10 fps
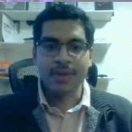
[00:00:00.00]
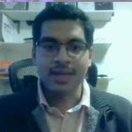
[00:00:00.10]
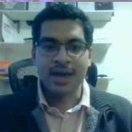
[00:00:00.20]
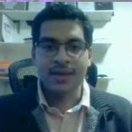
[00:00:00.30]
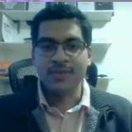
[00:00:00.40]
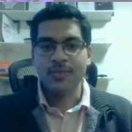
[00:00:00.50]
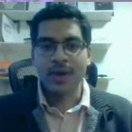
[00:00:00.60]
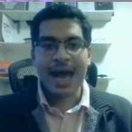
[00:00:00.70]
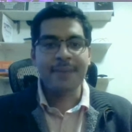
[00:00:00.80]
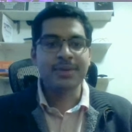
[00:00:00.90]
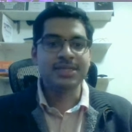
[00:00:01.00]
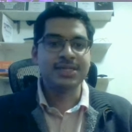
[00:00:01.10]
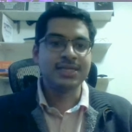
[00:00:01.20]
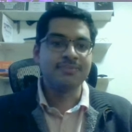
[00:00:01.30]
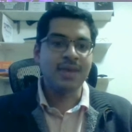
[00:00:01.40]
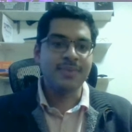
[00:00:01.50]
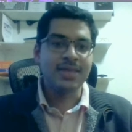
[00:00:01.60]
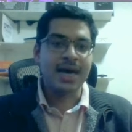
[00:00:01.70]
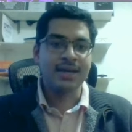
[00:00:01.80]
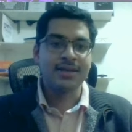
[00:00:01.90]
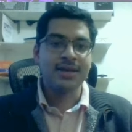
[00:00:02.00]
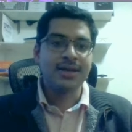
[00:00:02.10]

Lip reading: But then what happens is maybe that